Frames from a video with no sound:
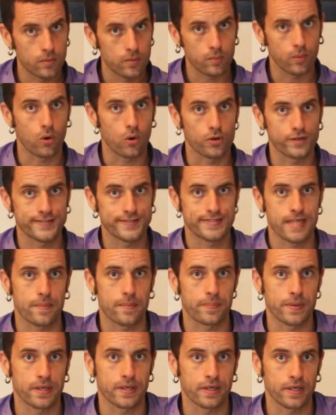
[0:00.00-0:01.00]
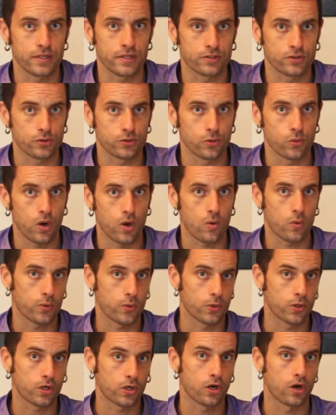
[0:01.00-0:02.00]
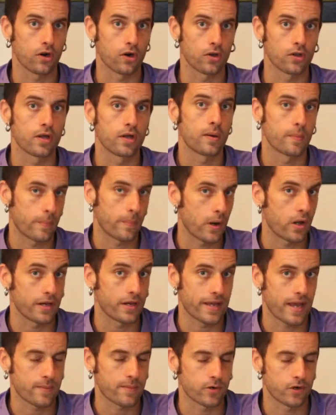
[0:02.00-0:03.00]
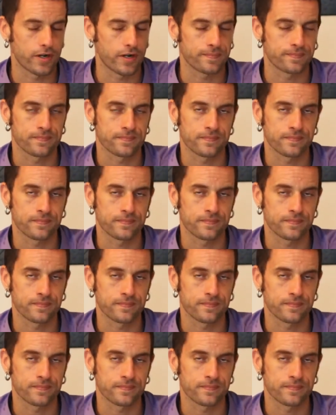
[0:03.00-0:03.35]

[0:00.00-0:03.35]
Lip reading: more stepping into what we will call polyamory.